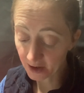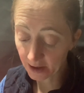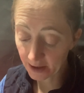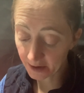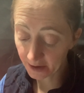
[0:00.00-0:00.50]

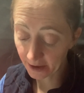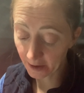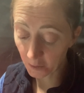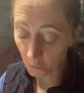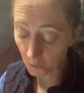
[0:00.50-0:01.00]
And
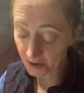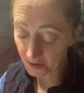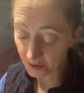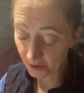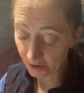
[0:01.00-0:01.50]
then
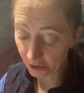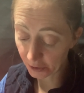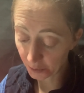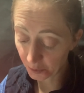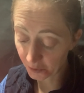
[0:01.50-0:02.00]
ones you could
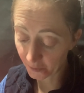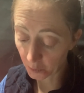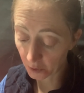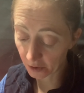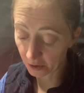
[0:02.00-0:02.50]
use
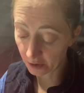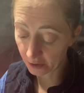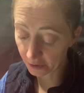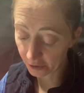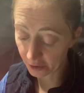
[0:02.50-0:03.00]
for
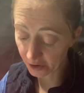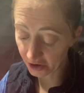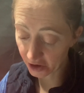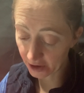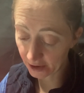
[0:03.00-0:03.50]

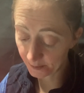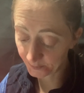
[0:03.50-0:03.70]
nourishing,